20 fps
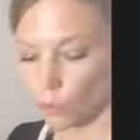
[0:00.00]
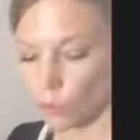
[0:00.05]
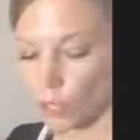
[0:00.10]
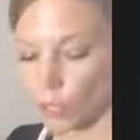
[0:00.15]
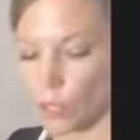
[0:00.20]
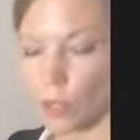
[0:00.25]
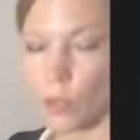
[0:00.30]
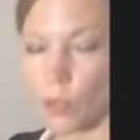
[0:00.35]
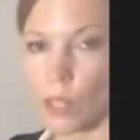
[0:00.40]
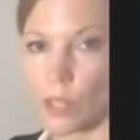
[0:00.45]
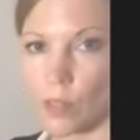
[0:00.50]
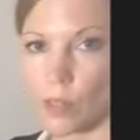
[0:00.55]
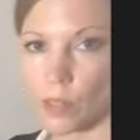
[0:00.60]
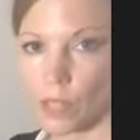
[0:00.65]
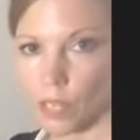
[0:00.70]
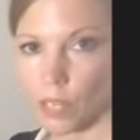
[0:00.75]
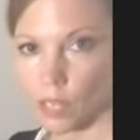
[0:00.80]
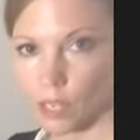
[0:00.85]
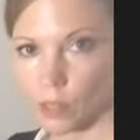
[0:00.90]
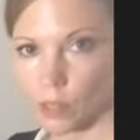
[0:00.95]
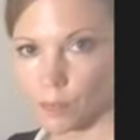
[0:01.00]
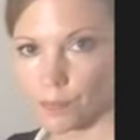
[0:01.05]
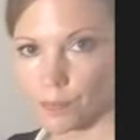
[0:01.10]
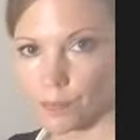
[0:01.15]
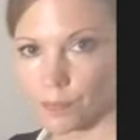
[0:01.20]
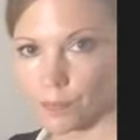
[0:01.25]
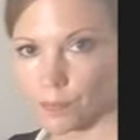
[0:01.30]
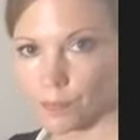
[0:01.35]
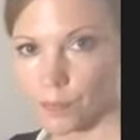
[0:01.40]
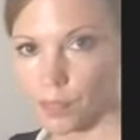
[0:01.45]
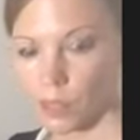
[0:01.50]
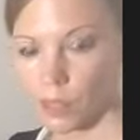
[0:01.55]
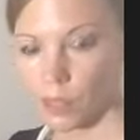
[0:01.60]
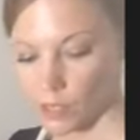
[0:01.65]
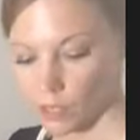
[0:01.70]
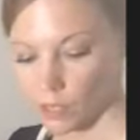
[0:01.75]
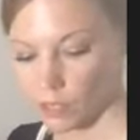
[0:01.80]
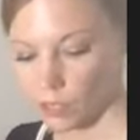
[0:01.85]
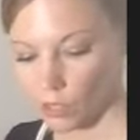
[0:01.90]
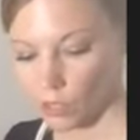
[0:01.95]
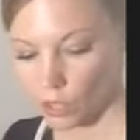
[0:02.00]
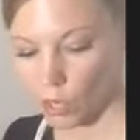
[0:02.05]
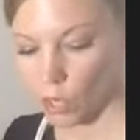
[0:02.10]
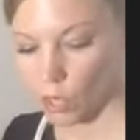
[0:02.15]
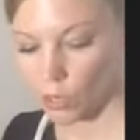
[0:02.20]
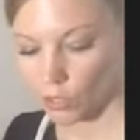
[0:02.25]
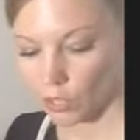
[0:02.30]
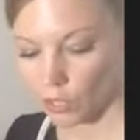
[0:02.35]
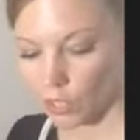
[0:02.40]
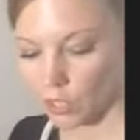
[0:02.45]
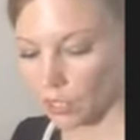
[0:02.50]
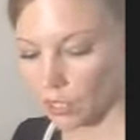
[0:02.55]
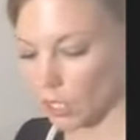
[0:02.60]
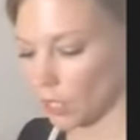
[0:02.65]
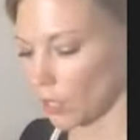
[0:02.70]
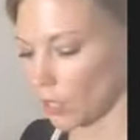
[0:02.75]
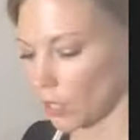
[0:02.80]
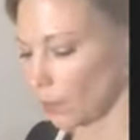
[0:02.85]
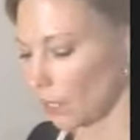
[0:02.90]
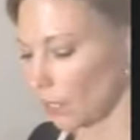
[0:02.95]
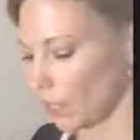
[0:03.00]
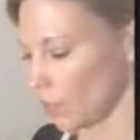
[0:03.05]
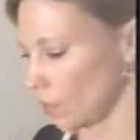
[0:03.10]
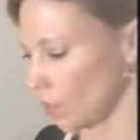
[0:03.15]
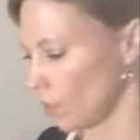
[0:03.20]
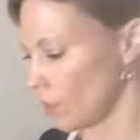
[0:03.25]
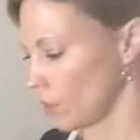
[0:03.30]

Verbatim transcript: oil and the garlic in the blender.